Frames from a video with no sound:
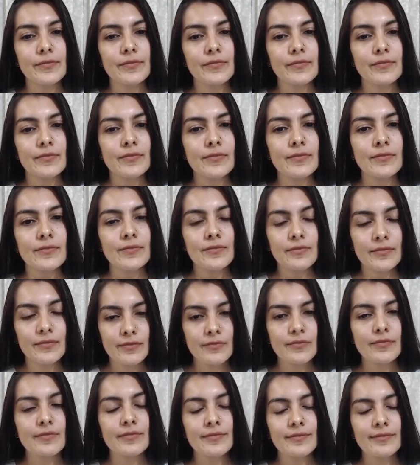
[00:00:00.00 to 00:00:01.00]

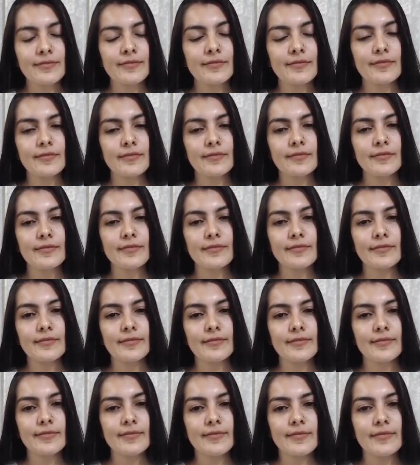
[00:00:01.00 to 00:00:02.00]

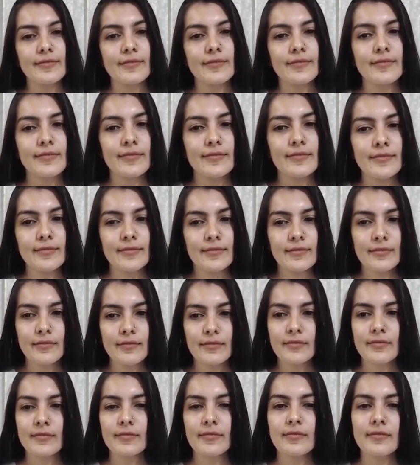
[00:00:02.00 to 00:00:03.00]

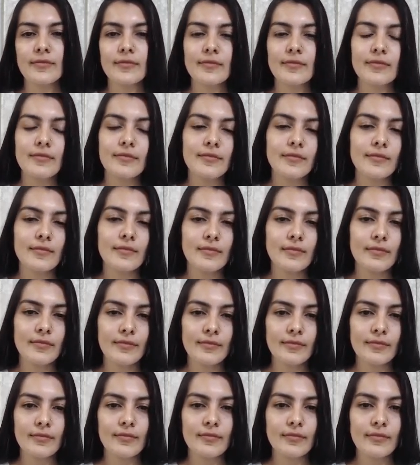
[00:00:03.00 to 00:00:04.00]

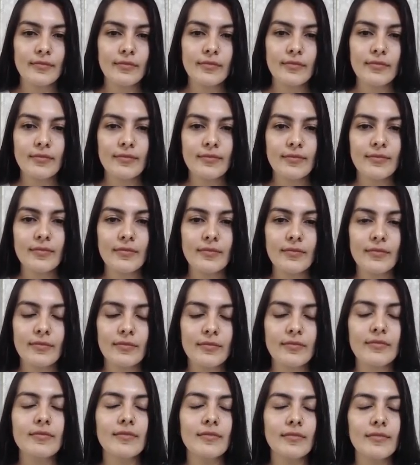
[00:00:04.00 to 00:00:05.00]

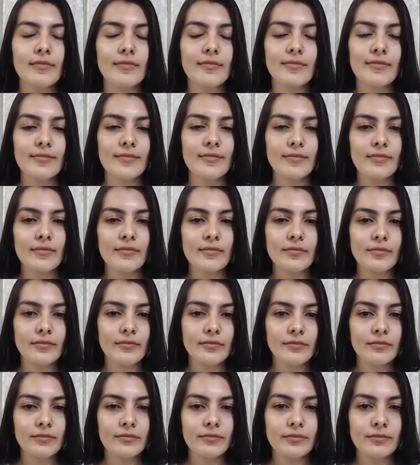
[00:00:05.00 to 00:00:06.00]

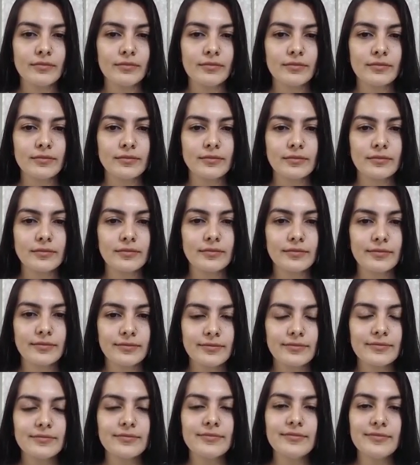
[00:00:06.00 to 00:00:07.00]

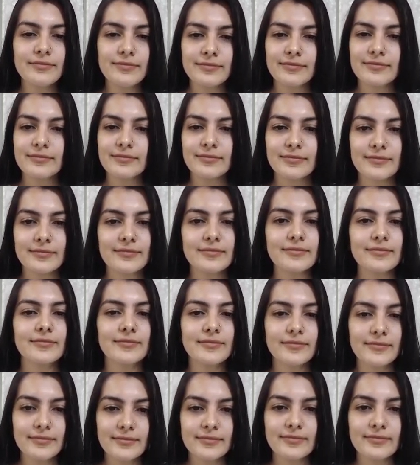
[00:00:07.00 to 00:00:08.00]
This person isn't speaking.